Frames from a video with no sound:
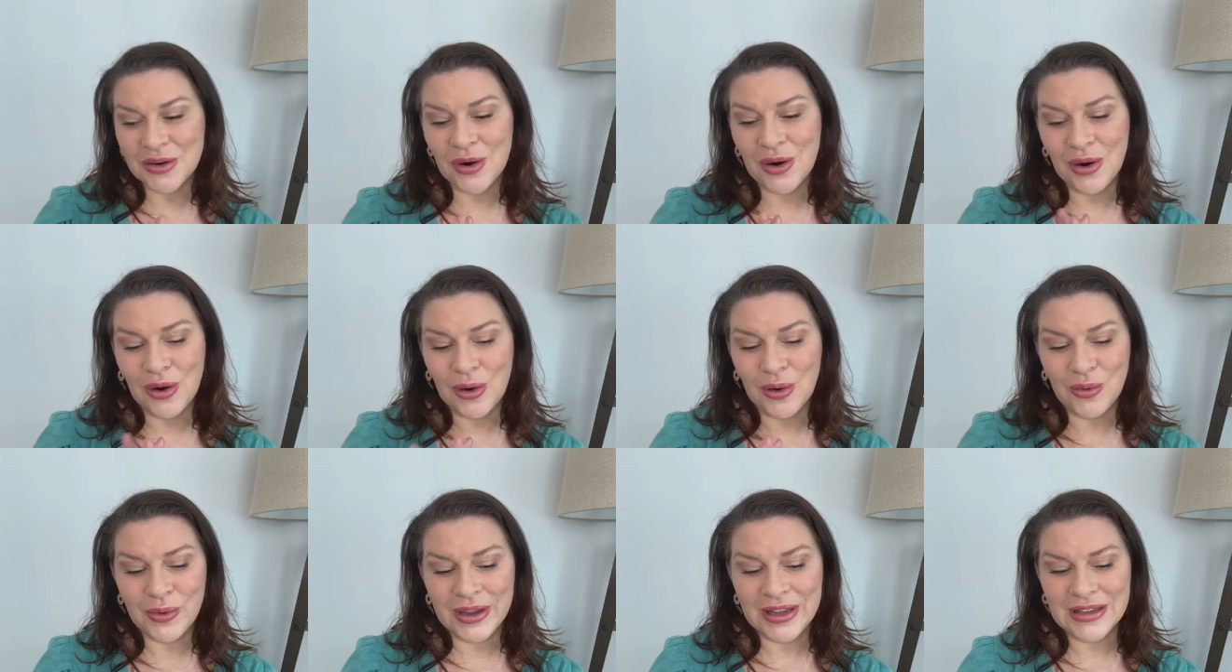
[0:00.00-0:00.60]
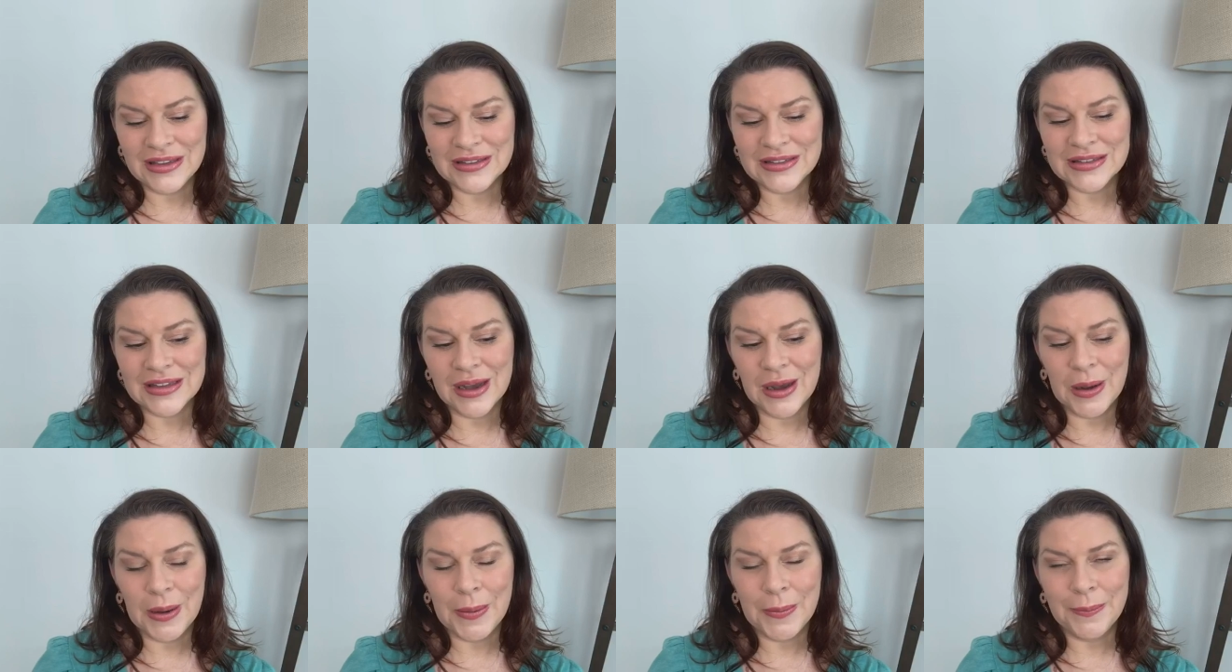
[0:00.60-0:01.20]
These are
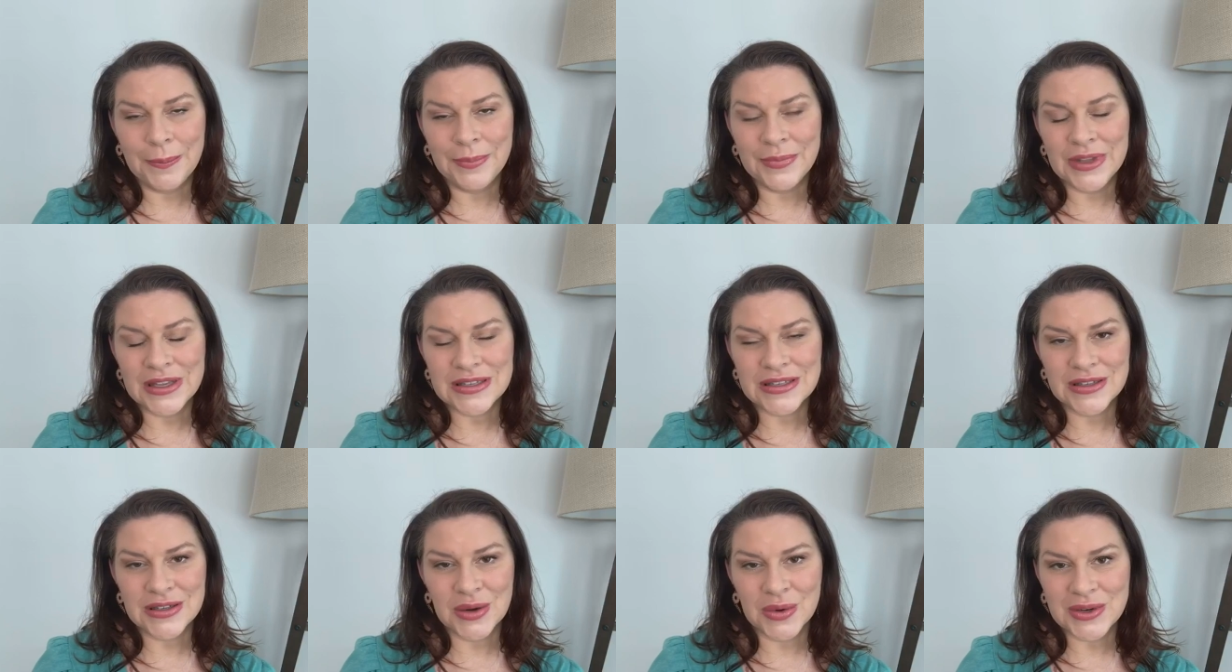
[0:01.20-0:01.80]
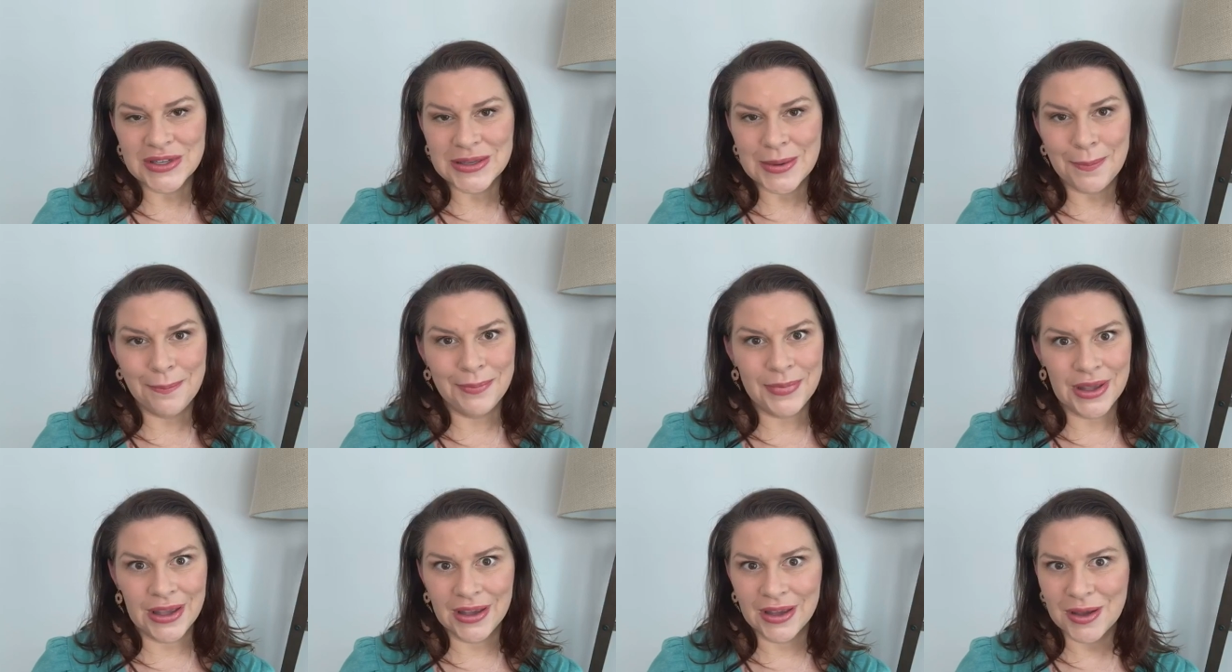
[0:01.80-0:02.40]
always, um, this is
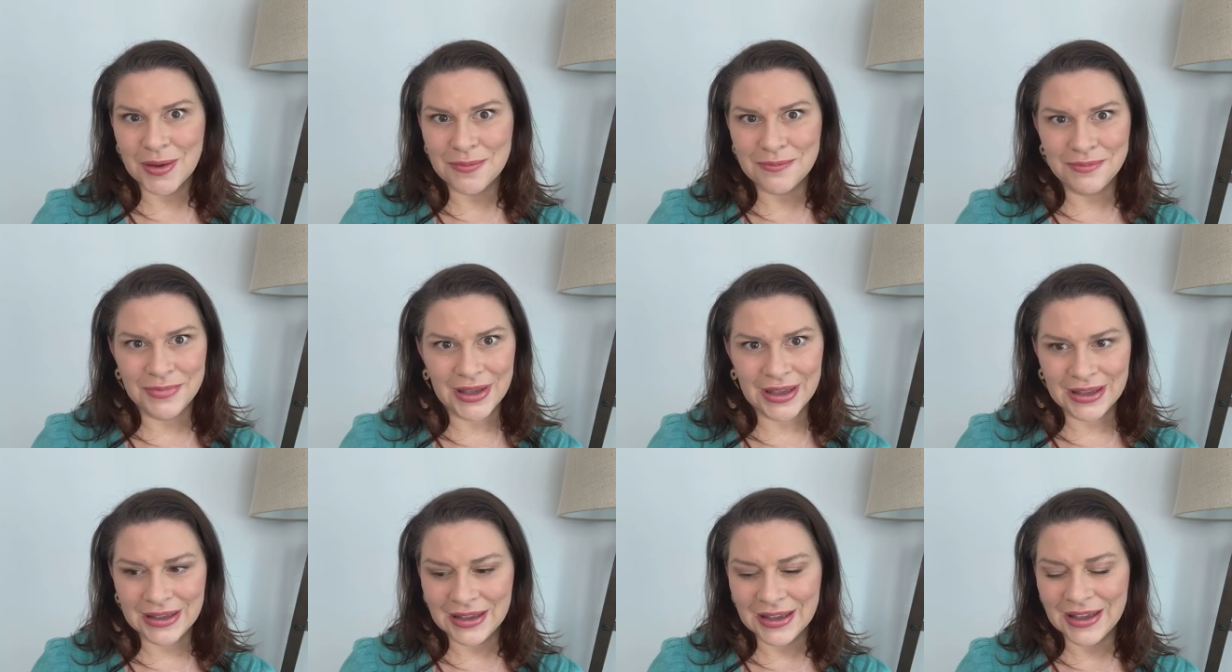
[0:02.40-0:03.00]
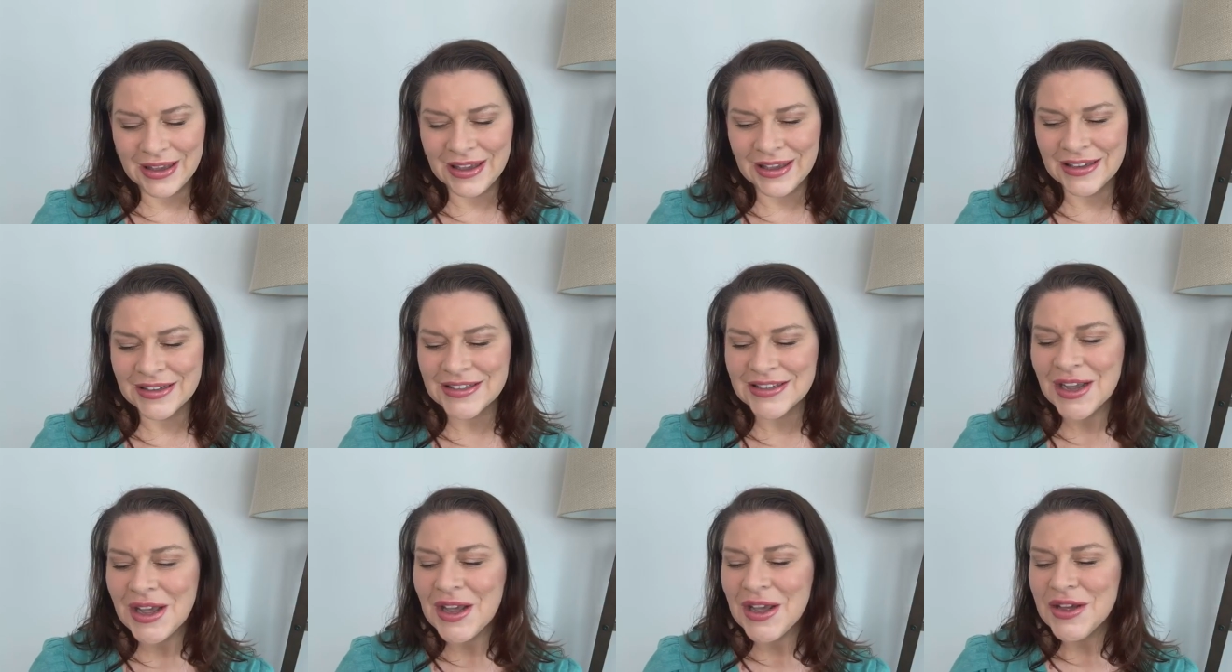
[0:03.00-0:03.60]
always a big, big
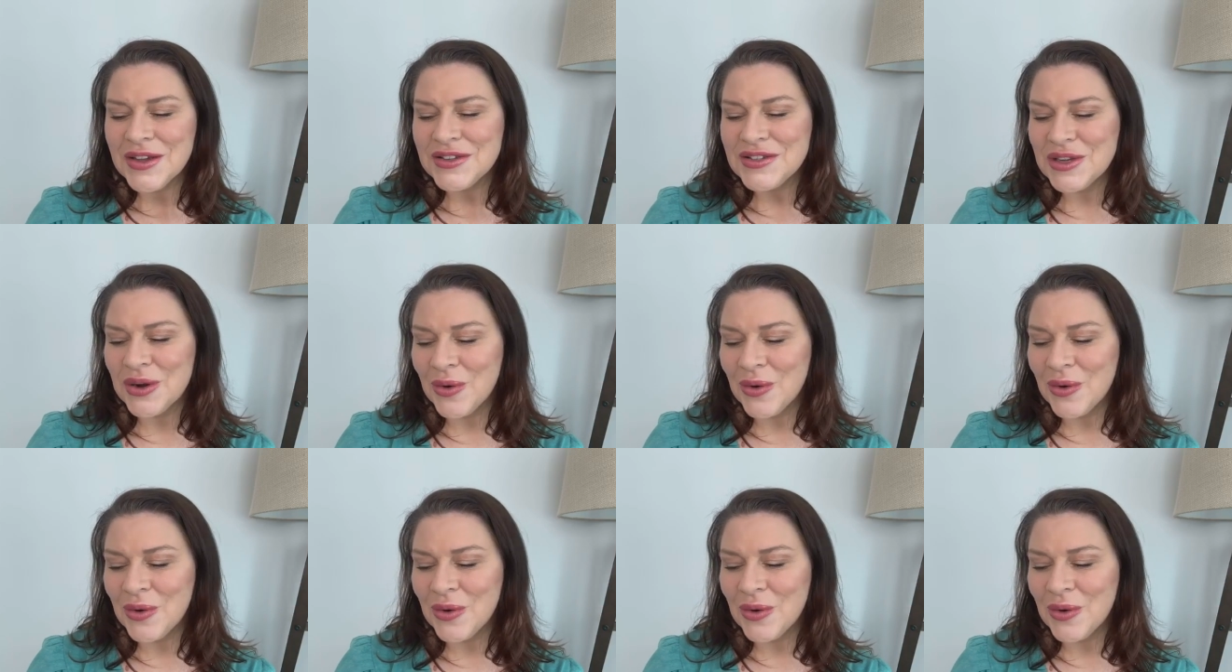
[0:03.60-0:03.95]
hit.